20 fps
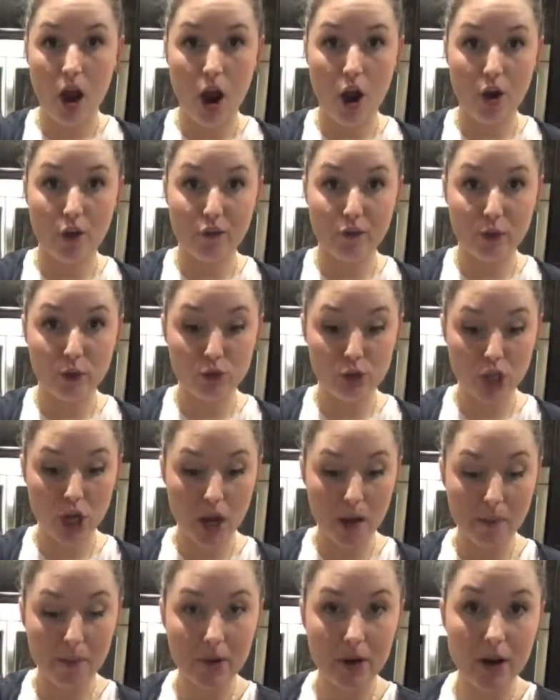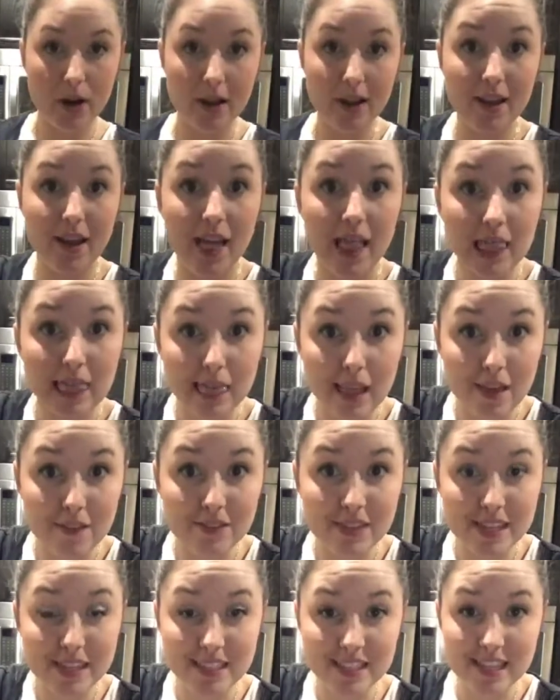our food chopper.
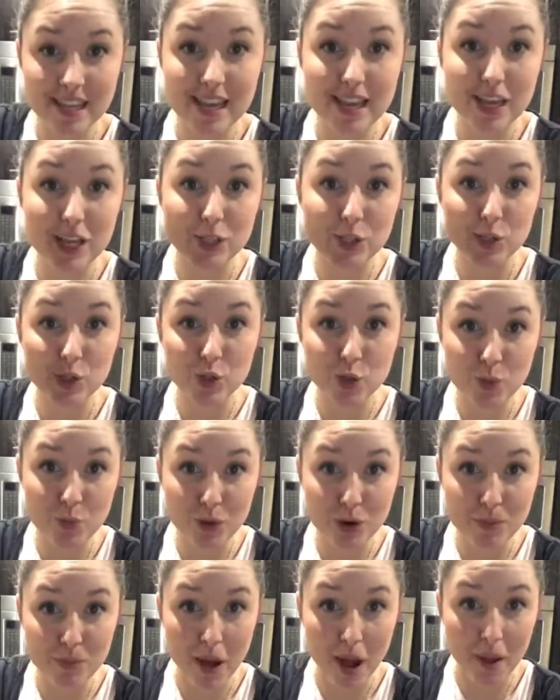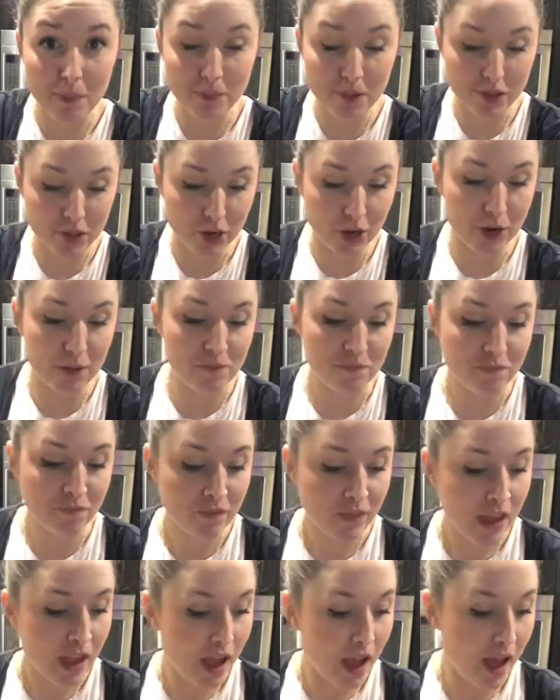Love this thing, super popular.
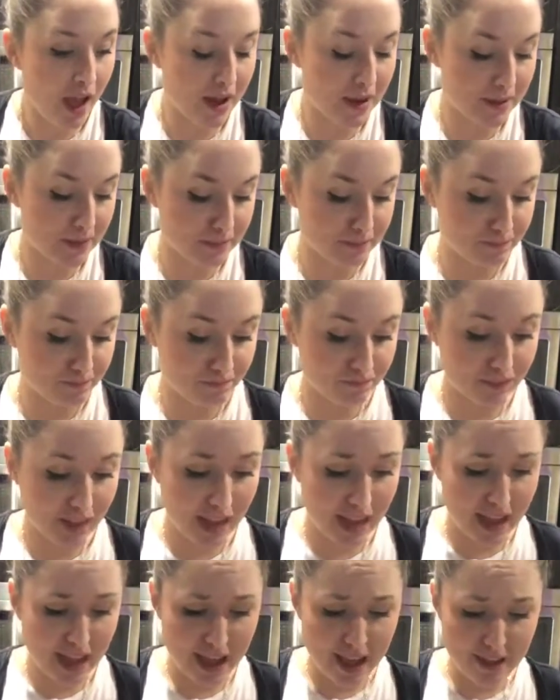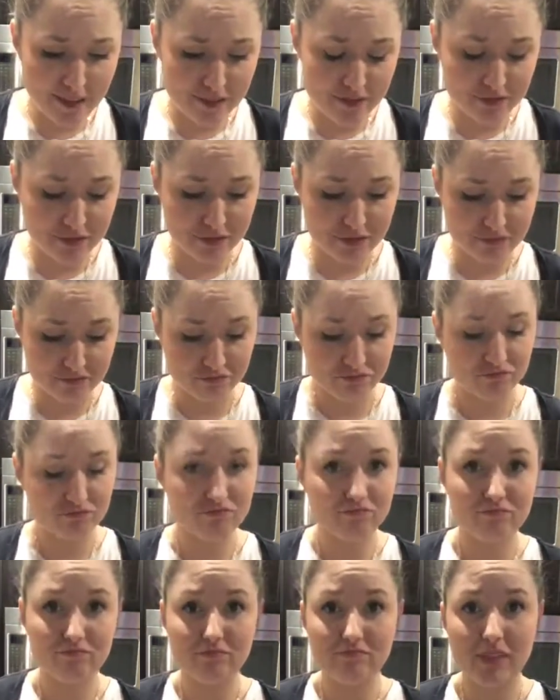Um, I have,
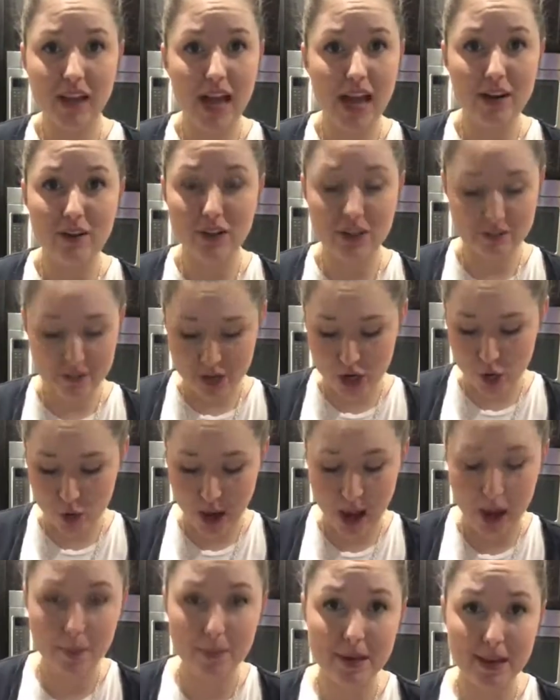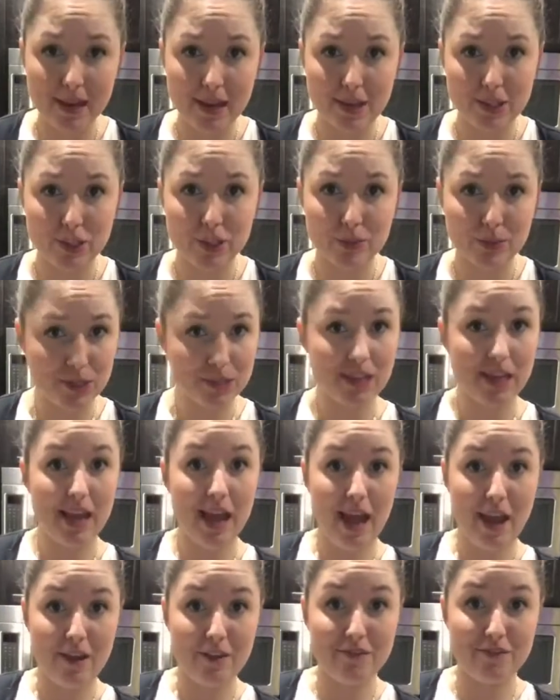I don't even know how many customers I
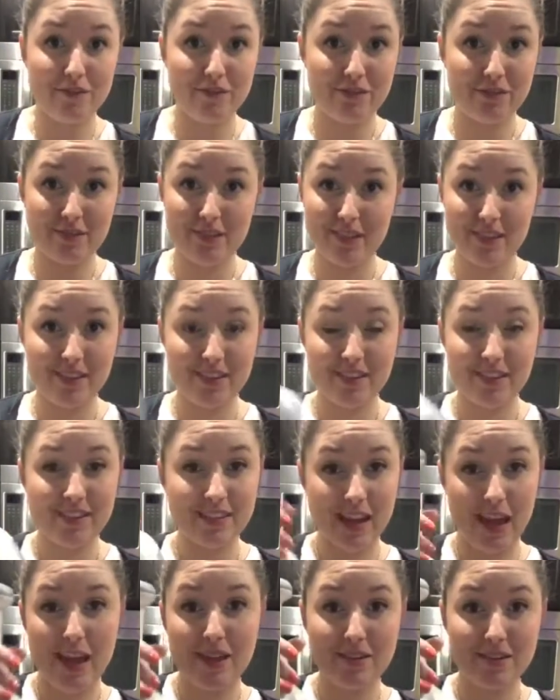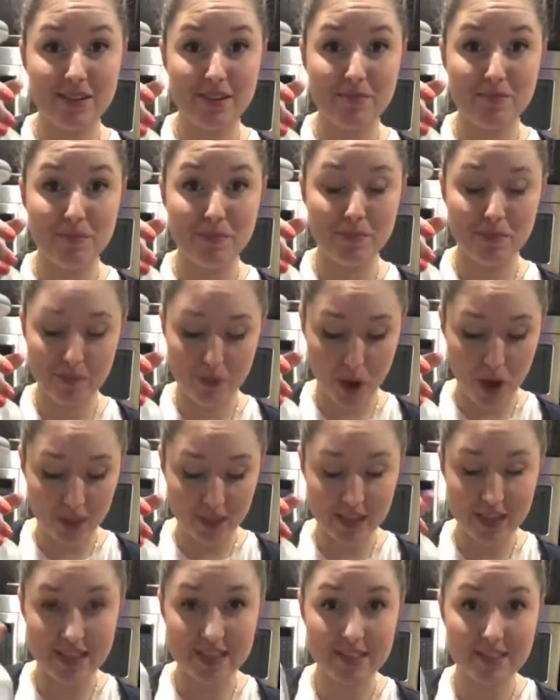have that
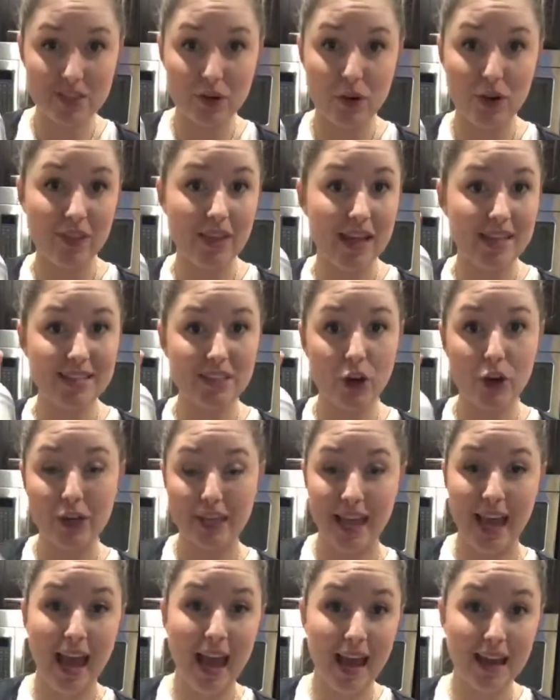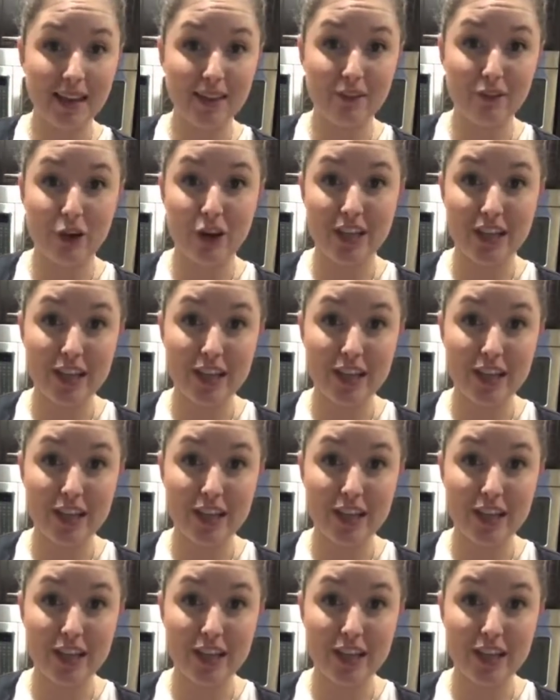bought this or that's already had it for